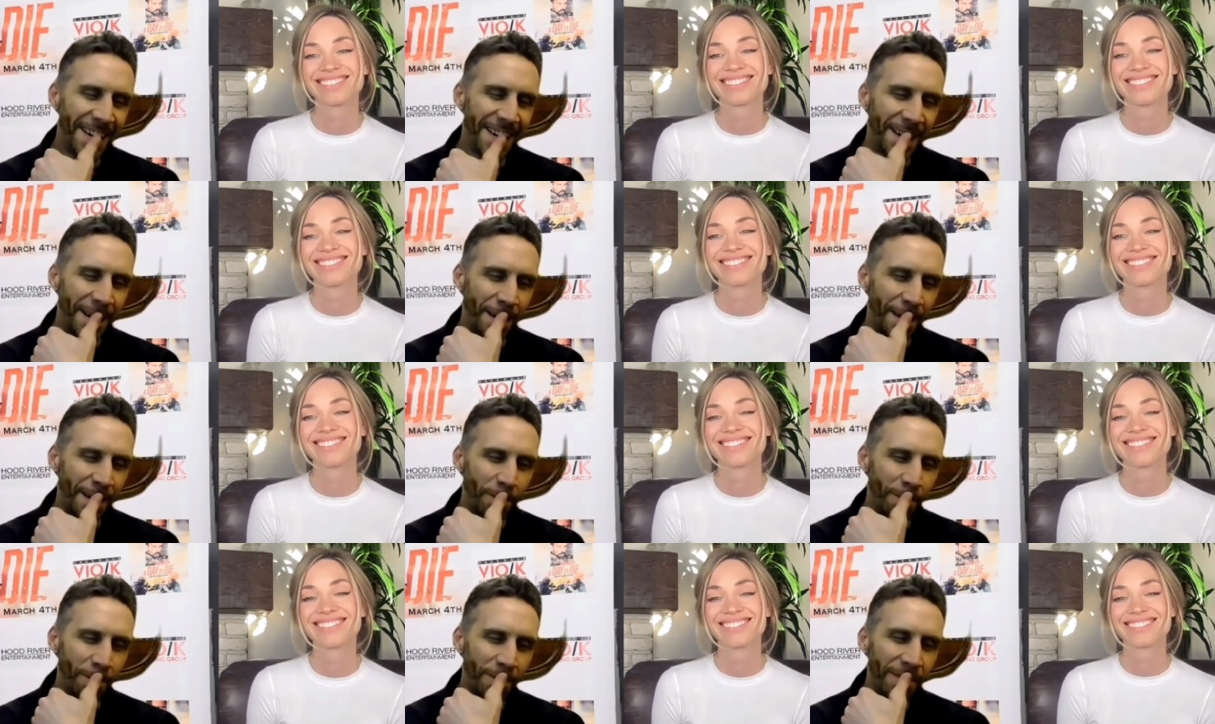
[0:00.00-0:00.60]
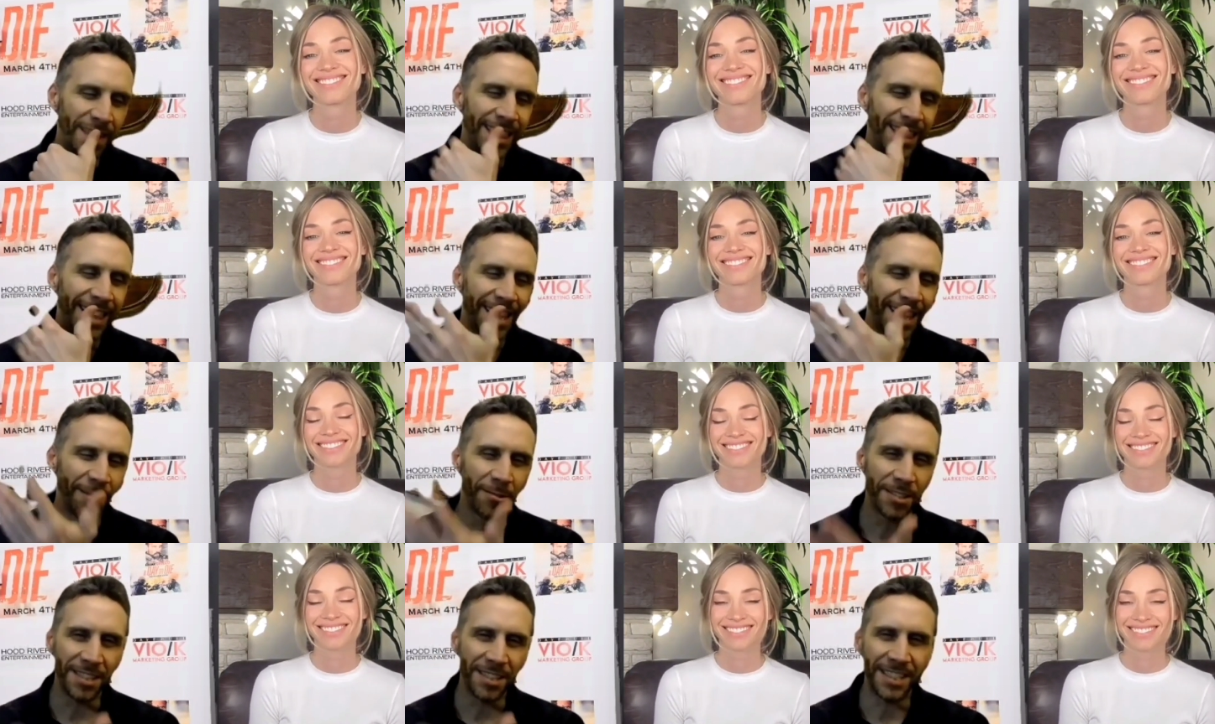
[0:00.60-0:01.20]
Speaker 1: um,
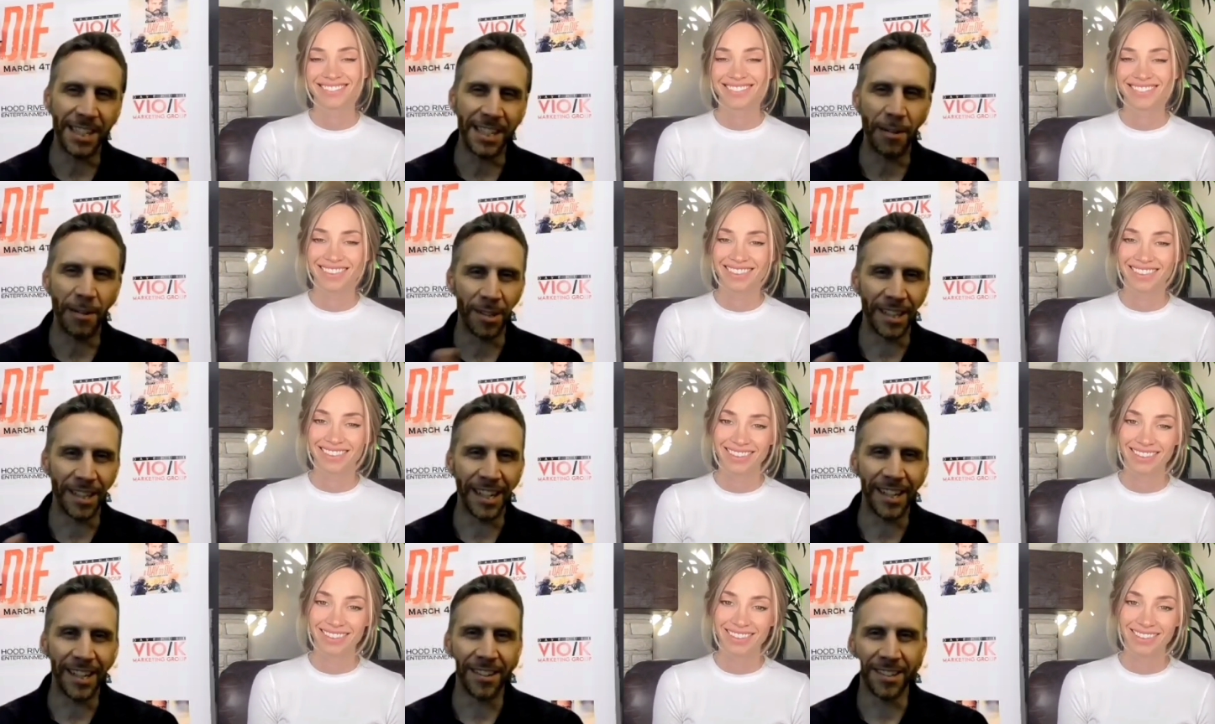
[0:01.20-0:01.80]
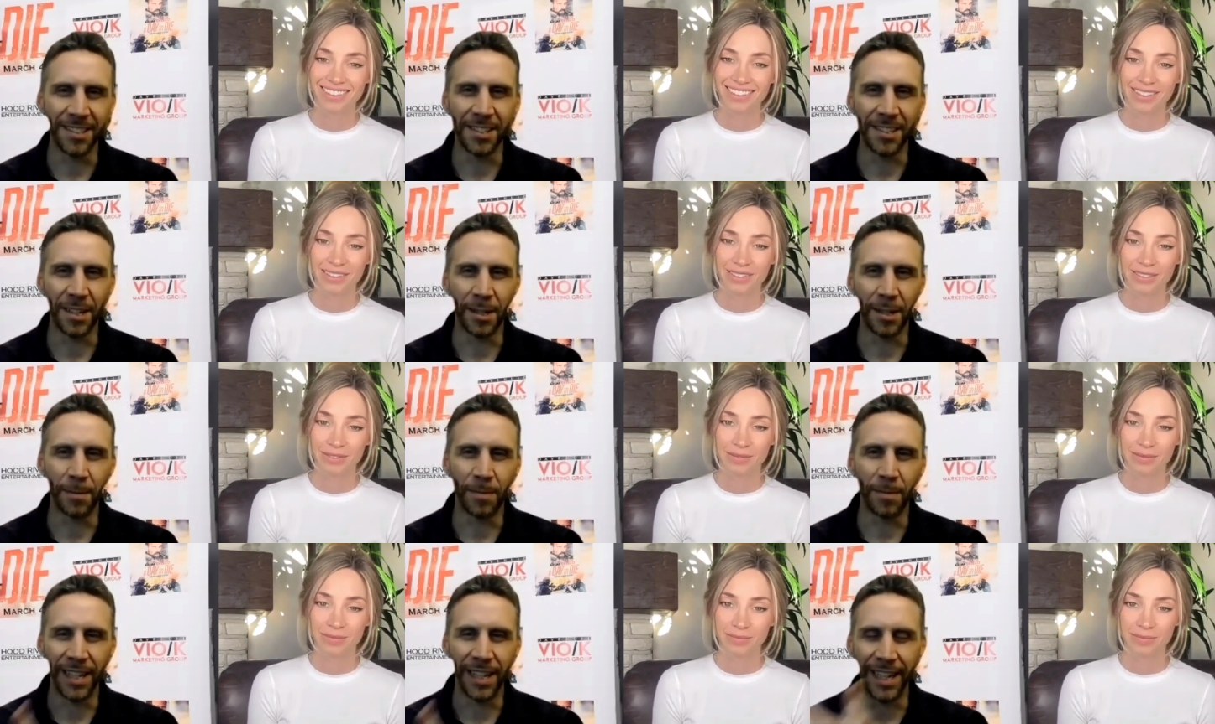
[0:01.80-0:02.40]
there was seeing Leon's on
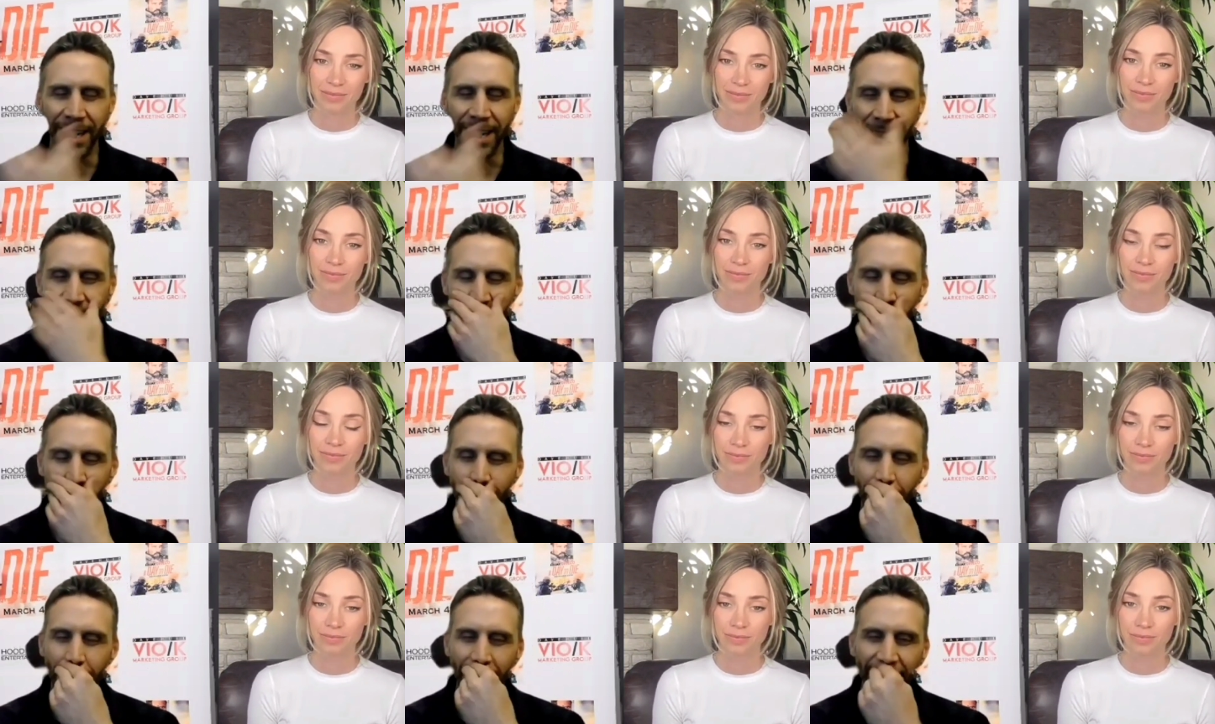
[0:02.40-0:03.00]
the plane.